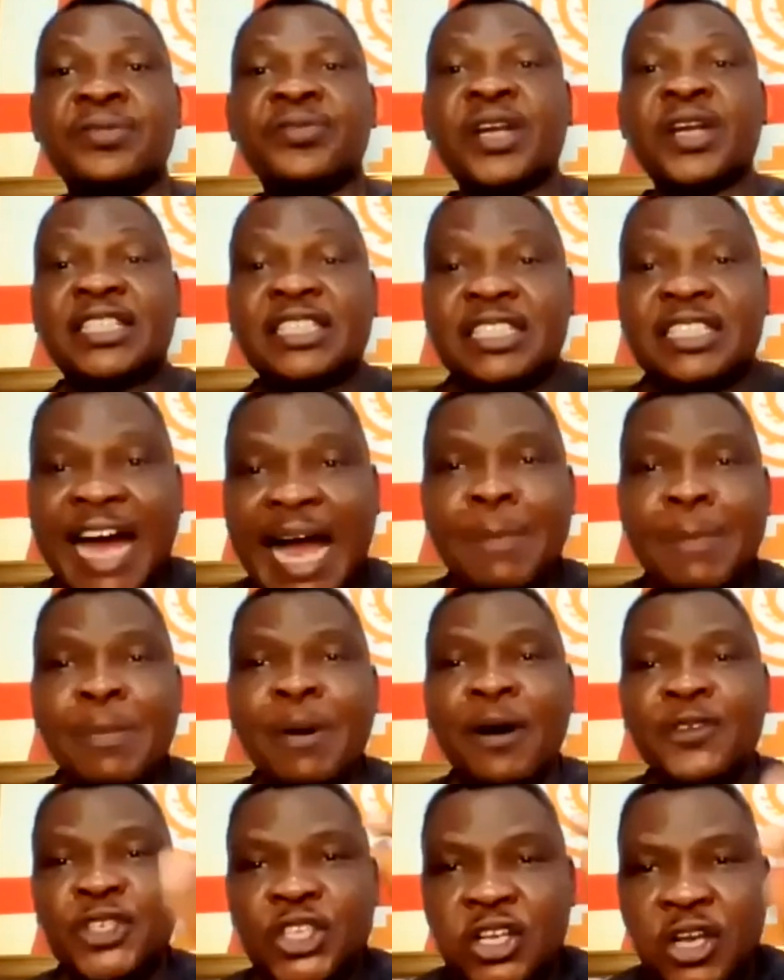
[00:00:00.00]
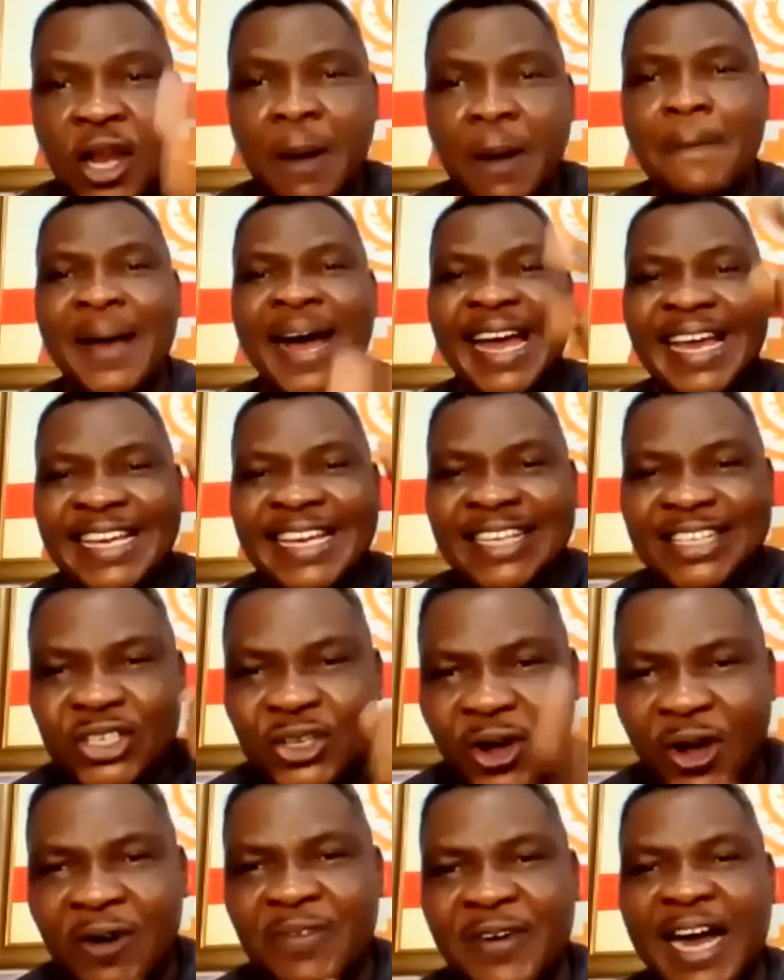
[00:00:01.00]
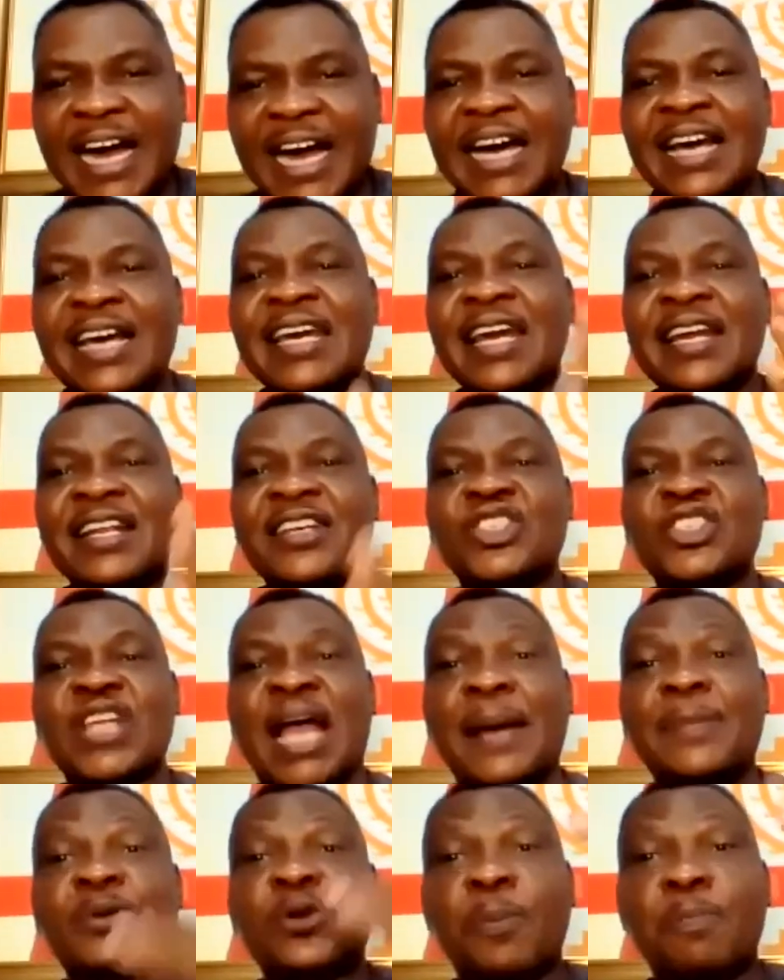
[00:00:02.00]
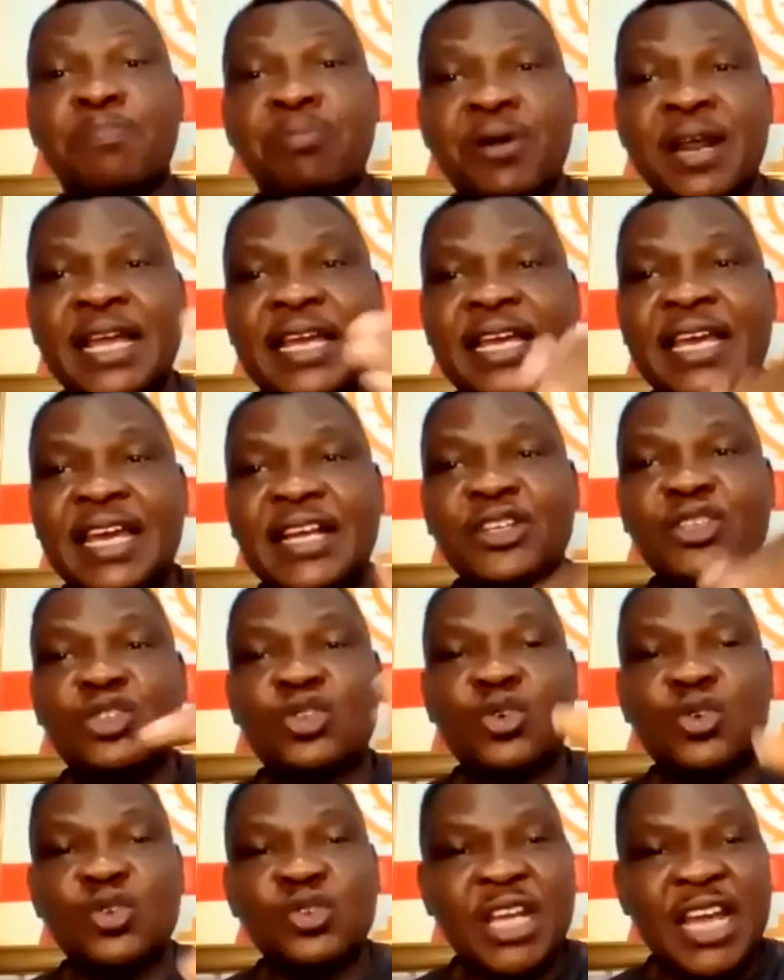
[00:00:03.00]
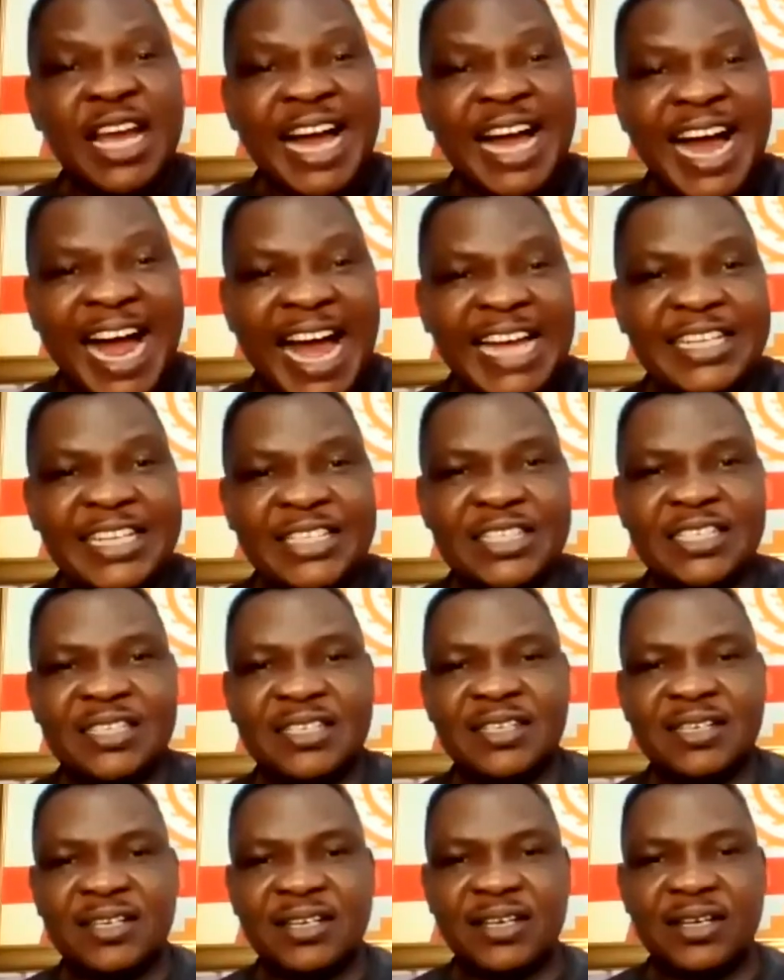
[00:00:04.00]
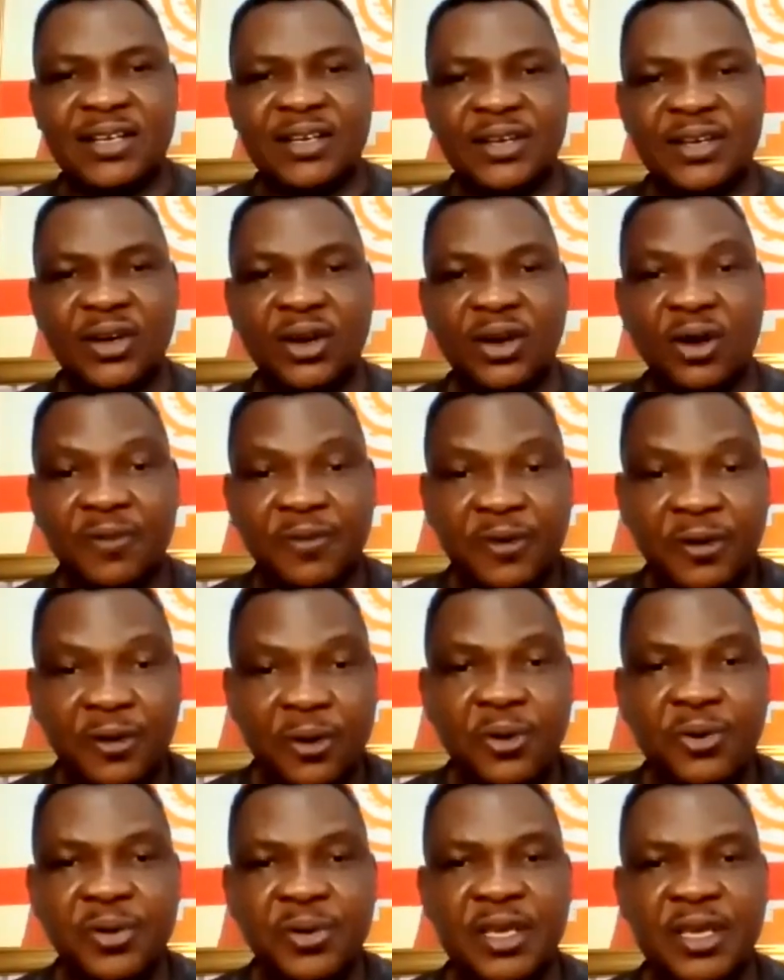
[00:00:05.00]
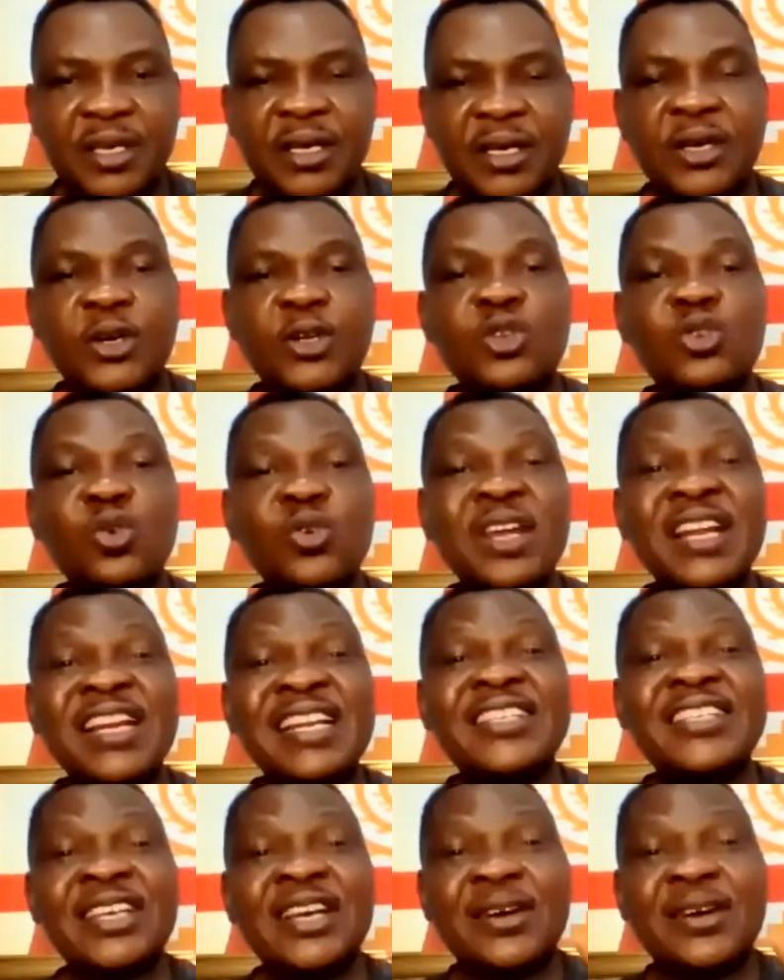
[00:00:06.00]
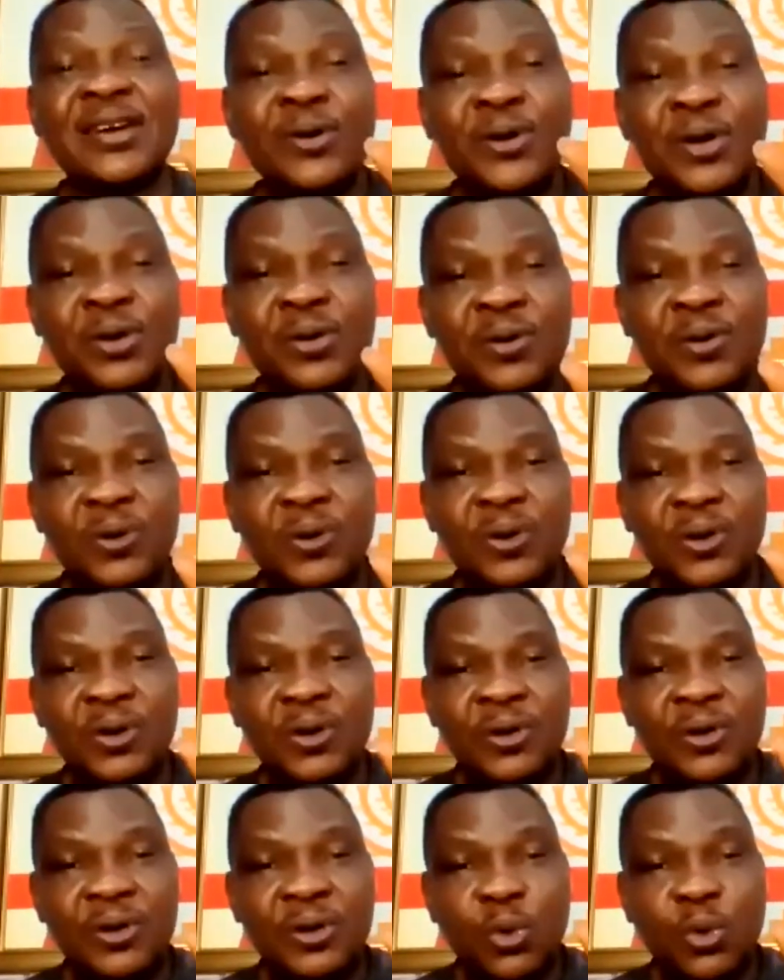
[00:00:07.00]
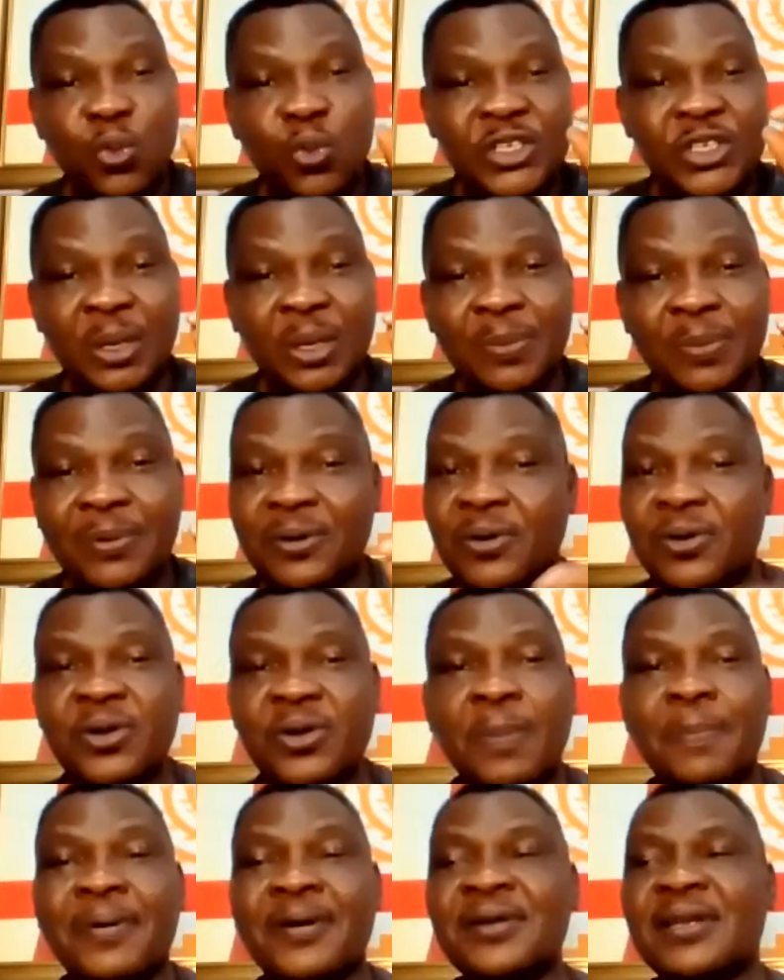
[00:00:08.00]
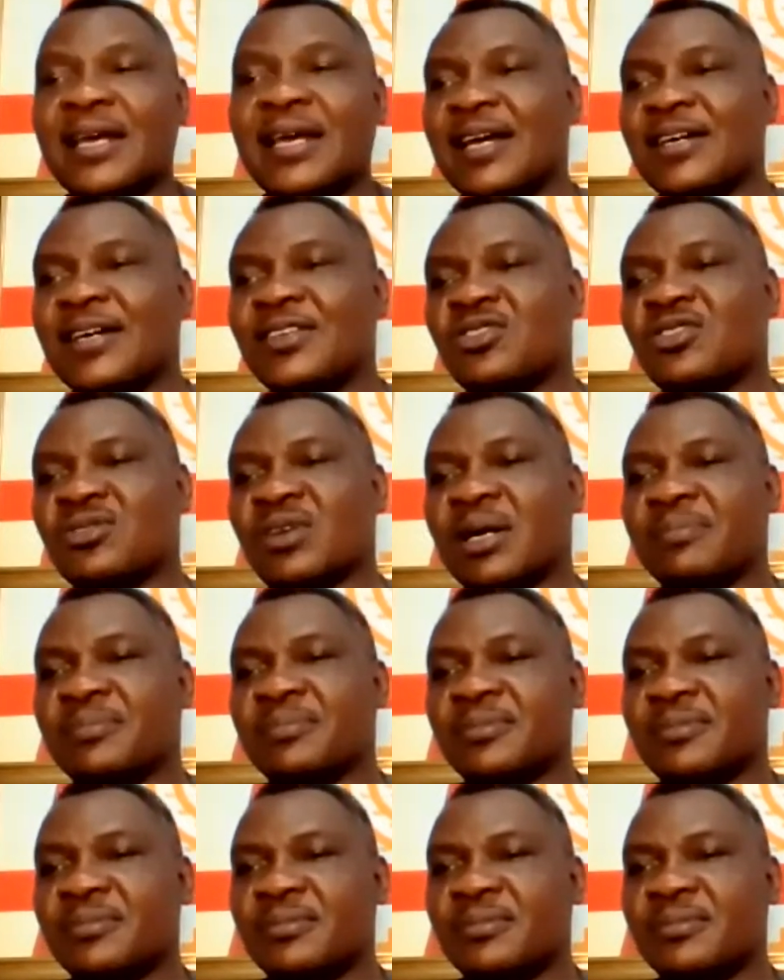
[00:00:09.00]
The time of slumber is over. It is time to break into the heights of glory, to release the glory, the wisdom glory upon the earth.